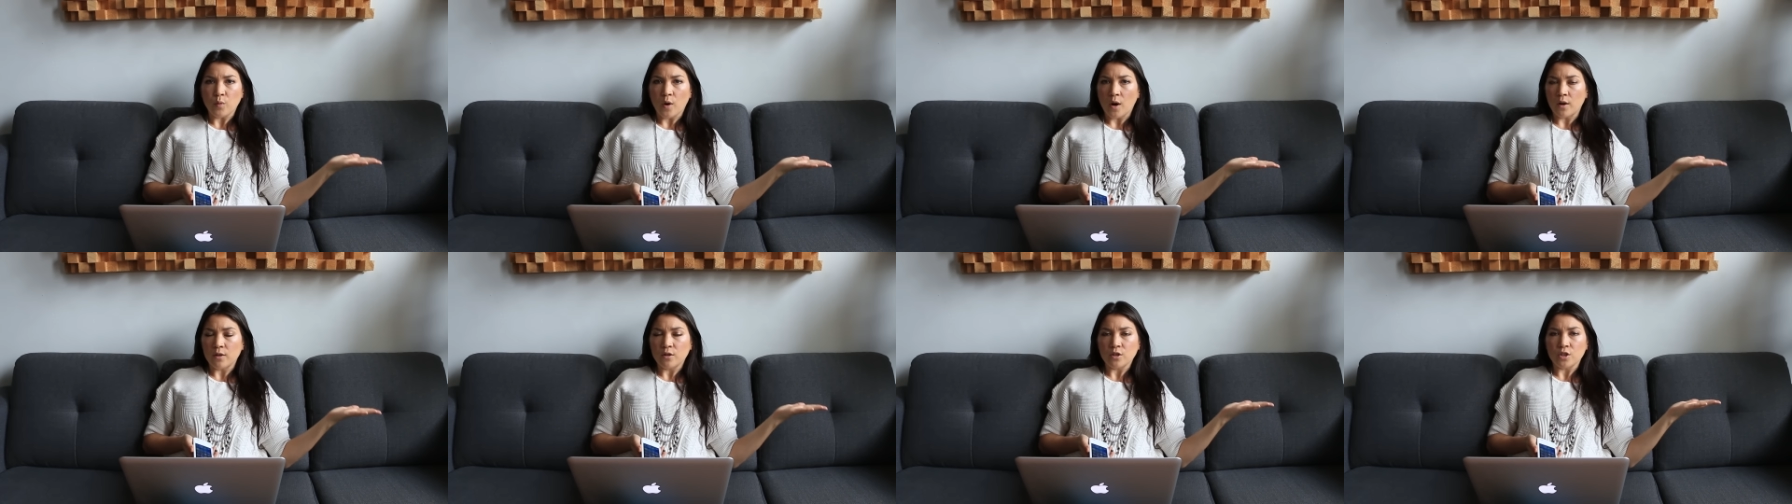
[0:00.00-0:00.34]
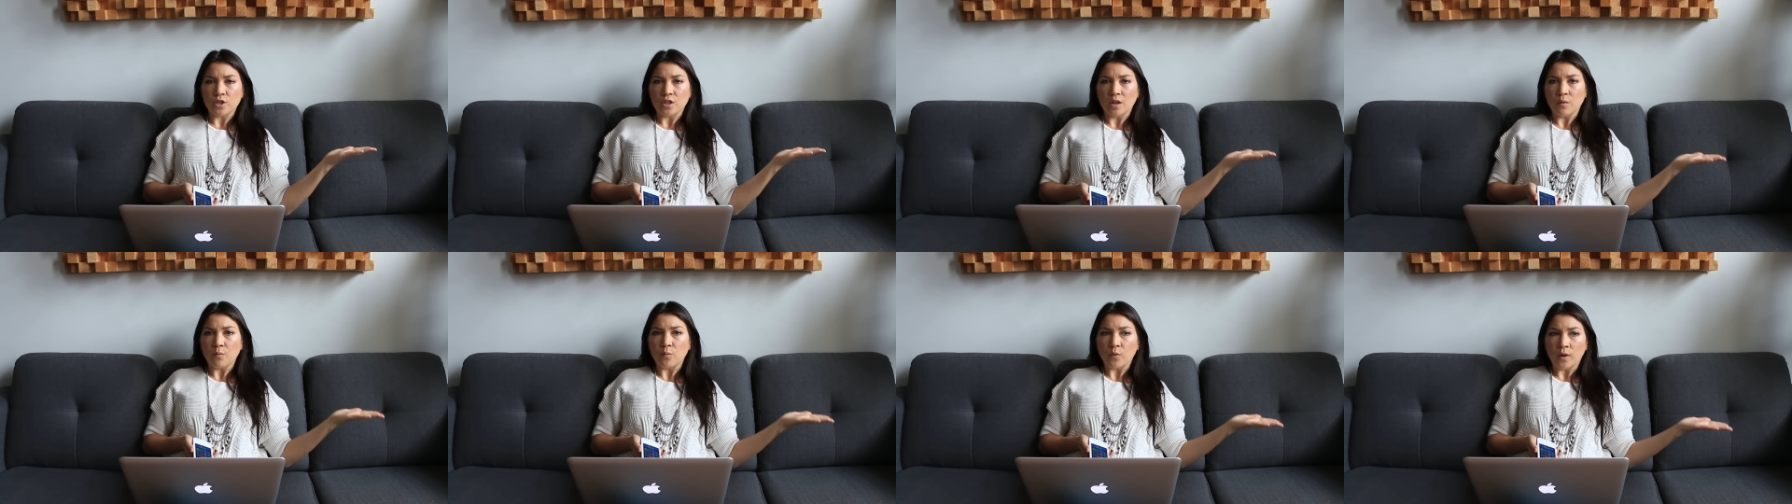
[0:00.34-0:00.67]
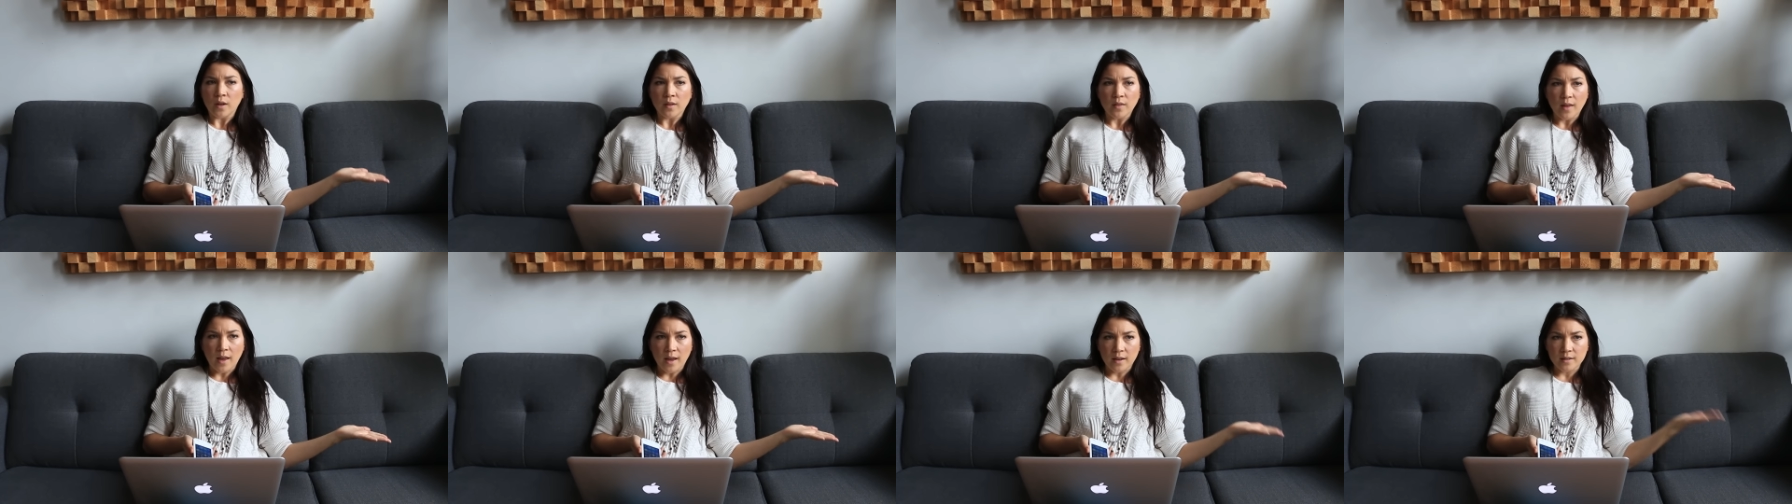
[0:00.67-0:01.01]
partnership
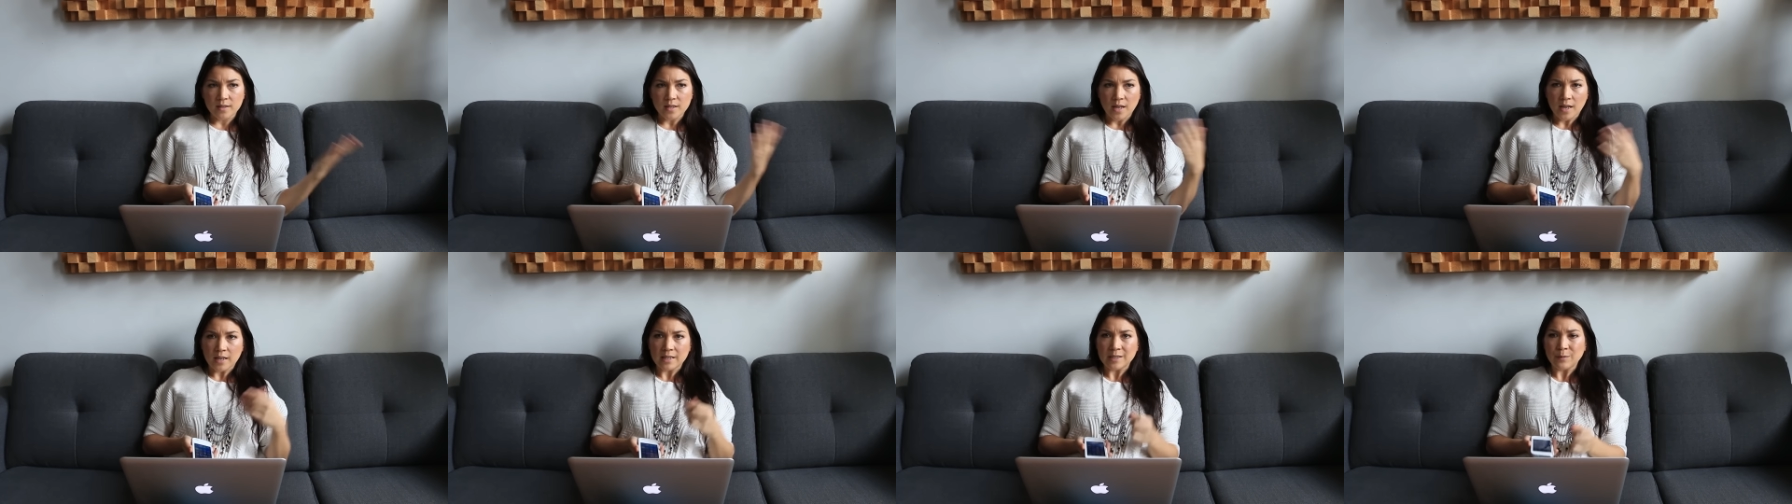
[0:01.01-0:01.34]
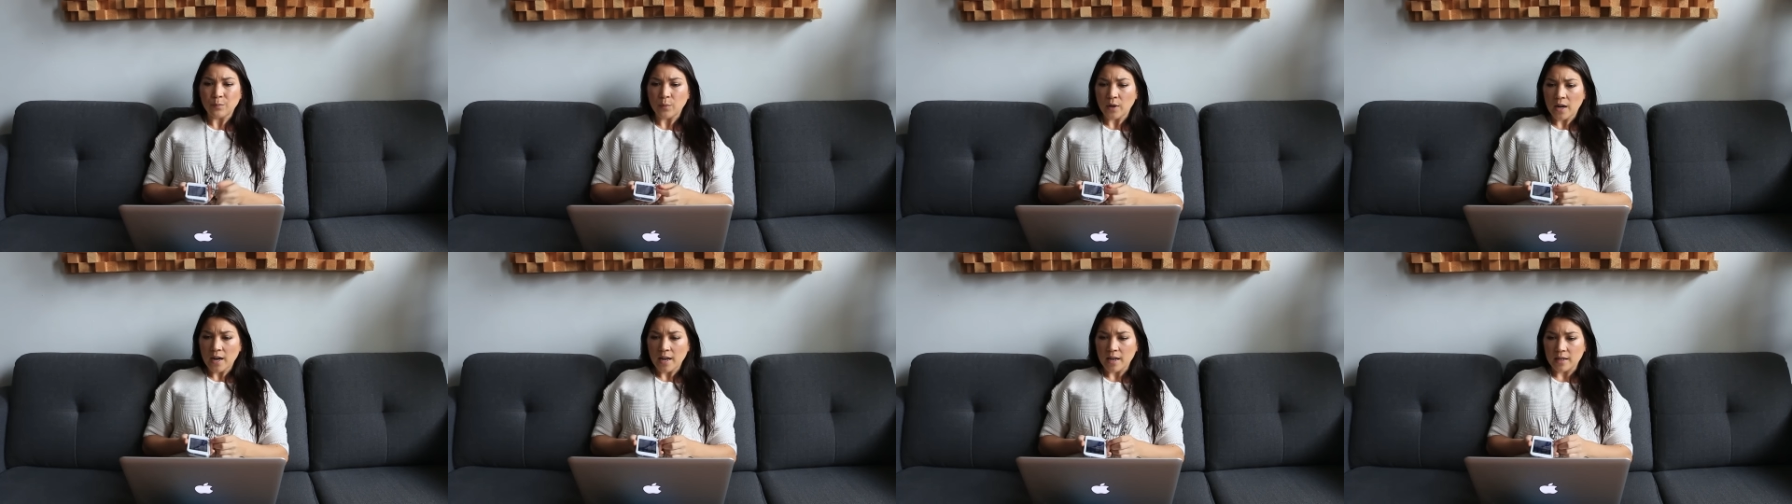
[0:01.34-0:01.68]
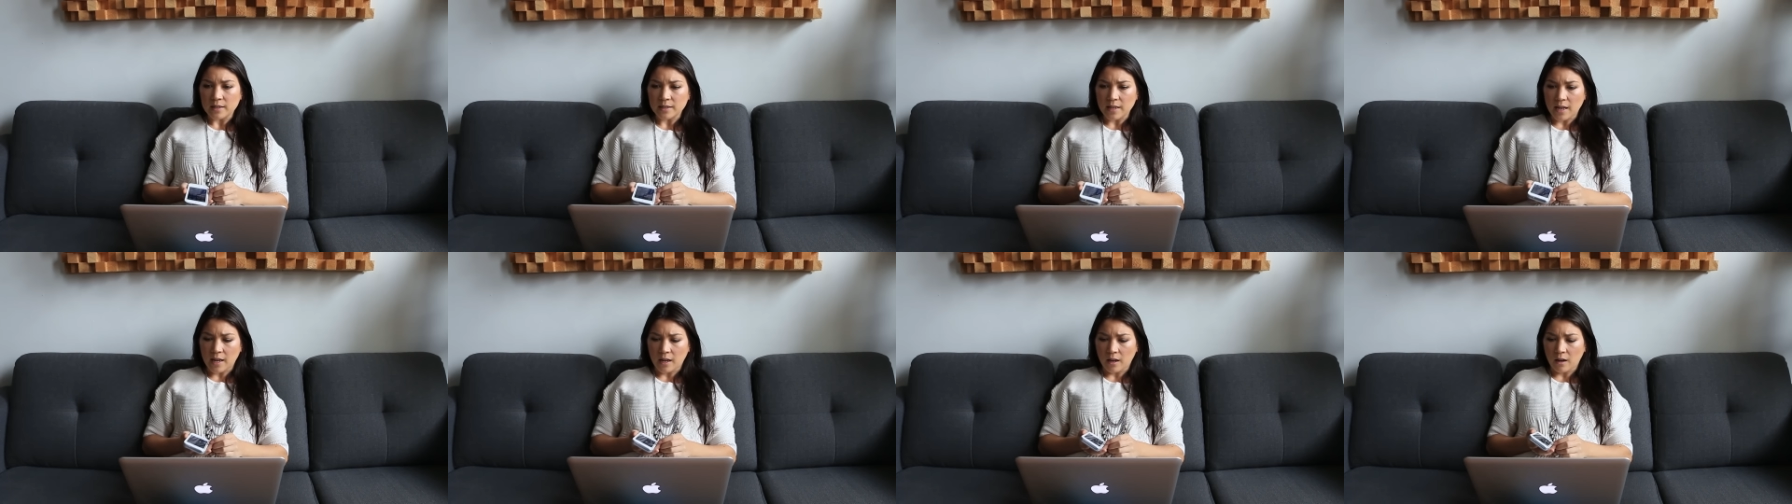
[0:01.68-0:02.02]
with XX
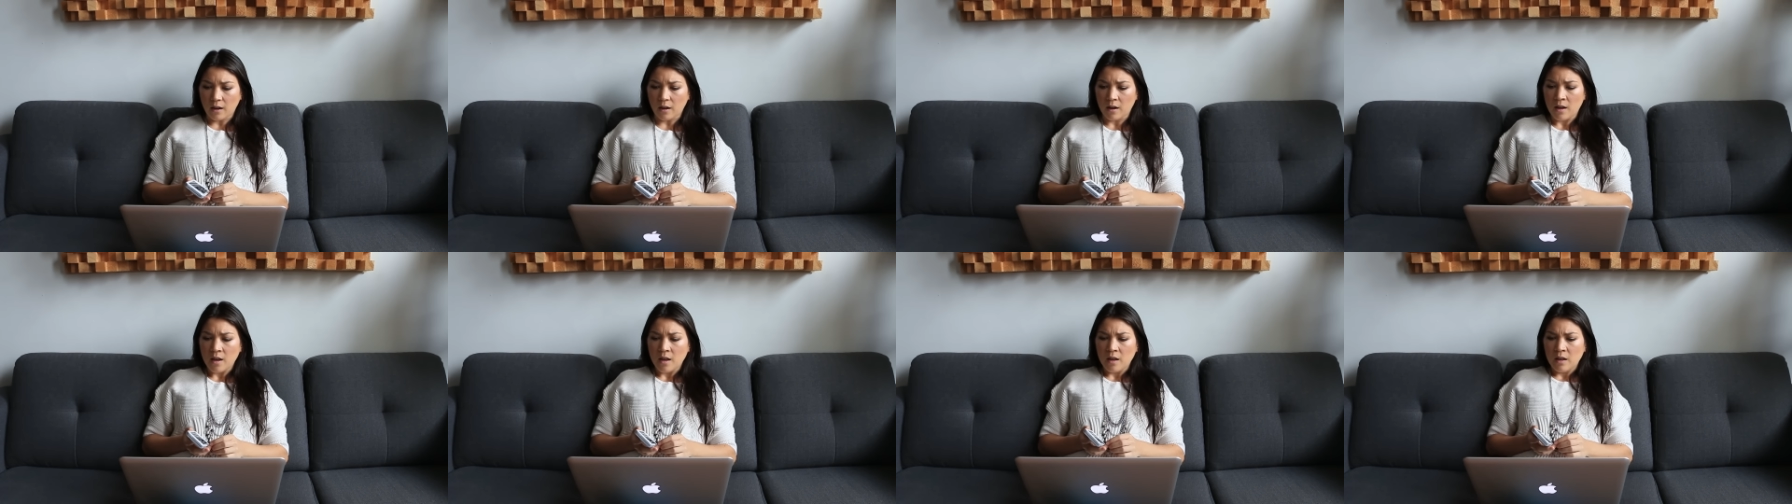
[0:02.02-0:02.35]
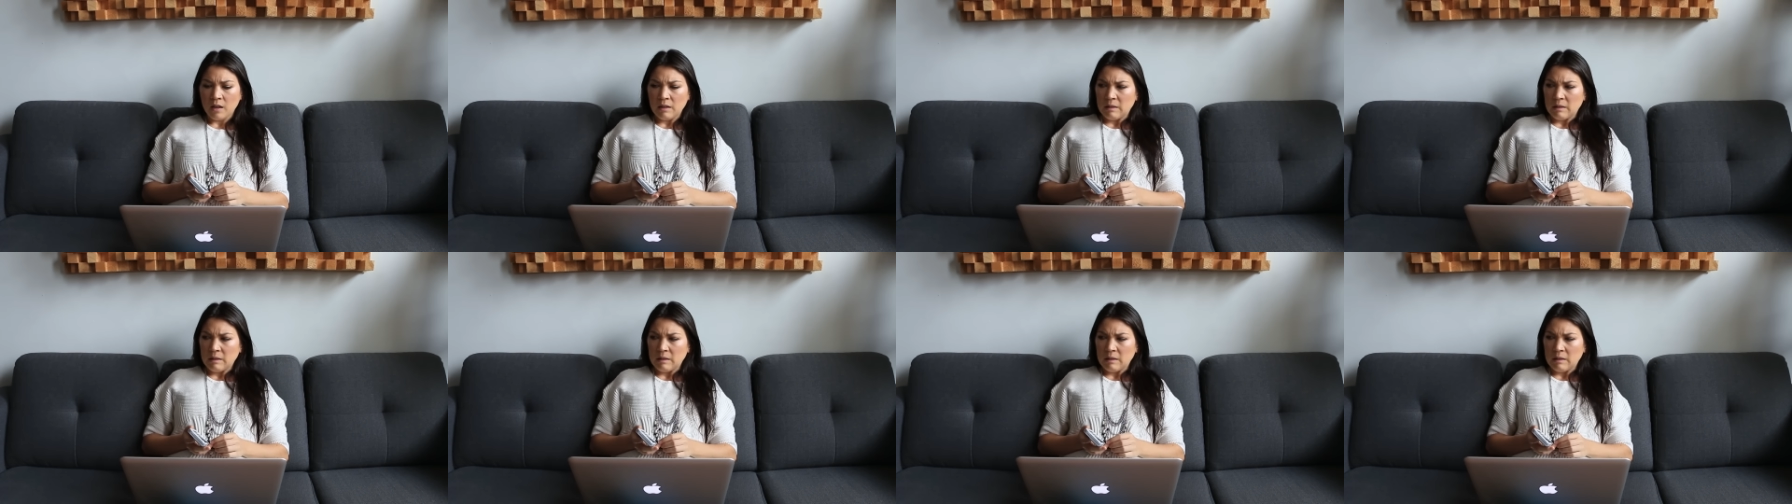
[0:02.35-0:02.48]
brand, and